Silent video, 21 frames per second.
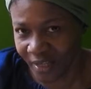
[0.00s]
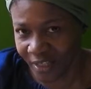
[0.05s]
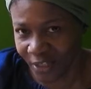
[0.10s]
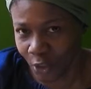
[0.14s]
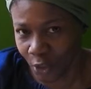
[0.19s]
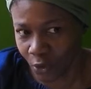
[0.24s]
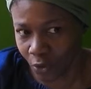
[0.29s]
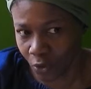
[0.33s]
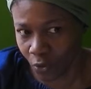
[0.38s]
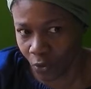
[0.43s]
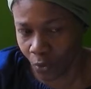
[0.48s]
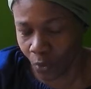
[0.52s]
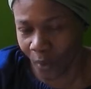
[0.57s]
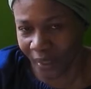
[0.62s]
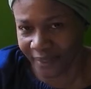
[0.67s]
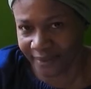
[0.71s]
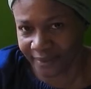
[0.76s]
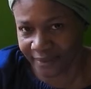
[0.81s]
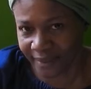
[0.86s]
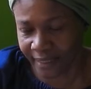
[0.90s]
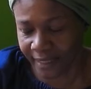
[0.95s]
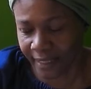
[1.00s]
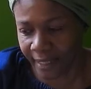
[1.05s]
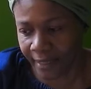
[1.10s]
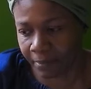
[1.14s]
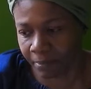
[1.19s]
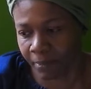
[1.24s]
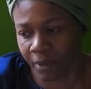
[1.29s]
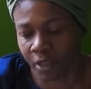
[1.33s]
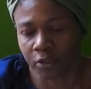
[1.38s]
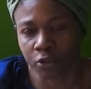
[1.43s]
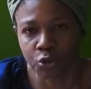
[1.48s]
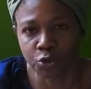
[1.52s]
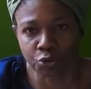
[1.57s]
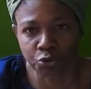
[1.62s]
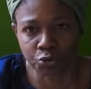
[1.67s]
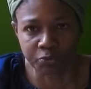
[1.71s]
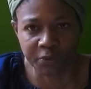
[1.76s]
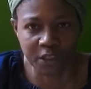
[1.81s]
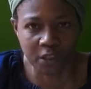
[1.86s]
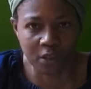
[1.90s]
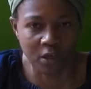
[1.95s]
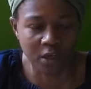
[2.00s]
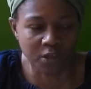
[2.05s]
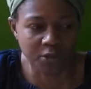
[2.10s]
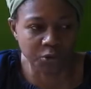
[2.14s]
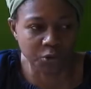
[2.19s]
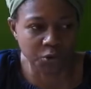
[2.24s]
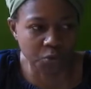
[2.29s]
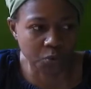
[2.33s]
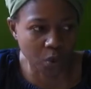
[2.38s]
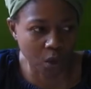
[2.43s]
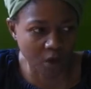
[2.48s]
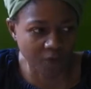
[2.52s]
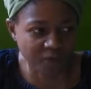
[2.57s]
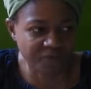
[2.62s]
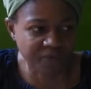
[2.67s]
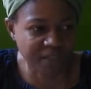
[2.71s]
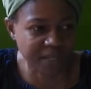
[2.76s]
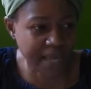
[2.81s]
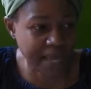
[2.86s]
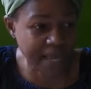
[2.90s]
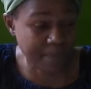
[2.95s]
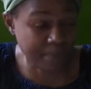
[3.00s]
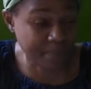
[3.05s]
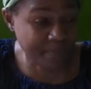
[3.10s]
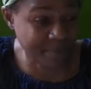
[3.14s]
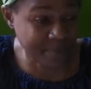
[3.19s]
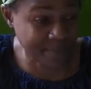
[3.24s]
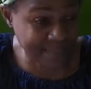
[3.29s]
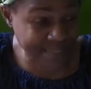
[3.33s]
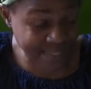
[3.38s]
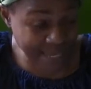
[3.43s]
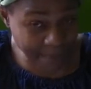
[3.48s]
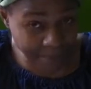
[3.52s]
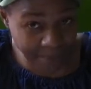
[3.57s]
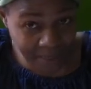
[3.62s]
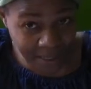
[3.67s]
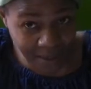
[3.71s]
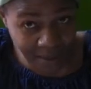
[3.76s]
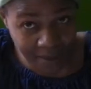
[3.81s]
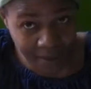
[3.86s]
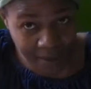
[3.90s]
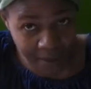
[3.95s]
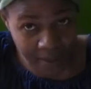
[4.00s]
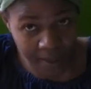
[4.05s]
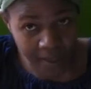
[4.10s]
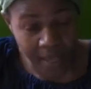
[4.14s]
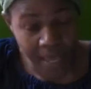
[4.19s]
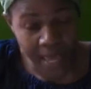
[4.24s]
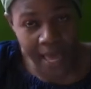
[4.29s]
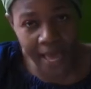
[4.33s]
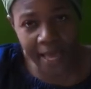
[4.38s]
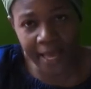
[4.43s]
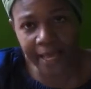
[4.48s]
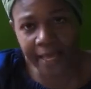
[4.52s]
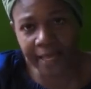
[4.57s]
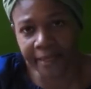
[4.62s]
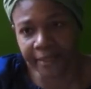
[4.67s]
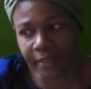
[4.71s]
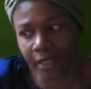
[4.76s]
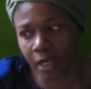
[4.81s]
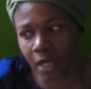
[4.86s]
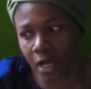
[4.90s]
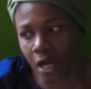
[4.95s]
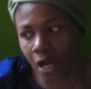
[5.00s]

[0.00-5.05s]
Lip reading: once again, but true because of the epidemic and,